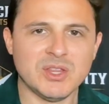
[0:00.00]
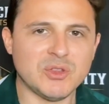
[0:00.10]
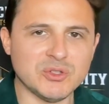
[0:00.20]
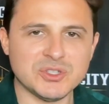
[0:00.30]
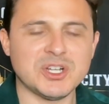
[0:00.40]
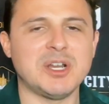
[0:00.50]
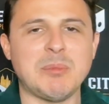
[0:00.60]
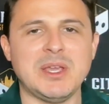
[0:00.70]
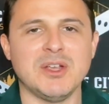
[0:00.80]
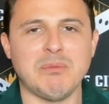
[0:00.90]
those are going to
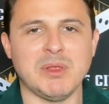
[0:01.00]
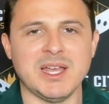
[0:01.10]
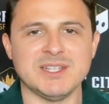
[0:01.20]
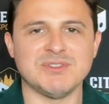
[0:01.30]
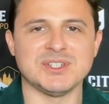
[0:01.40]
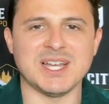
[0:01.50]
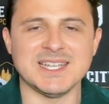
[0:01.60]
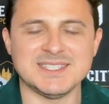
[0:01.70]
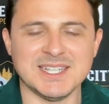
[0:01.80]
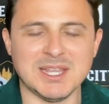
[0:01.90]
be your plays for
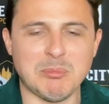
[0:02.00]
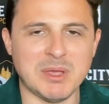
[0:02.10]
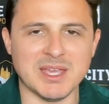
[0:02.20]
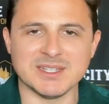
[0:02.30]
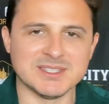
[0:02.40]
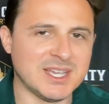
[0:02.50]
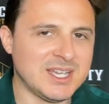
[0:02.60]
Dice City Picks.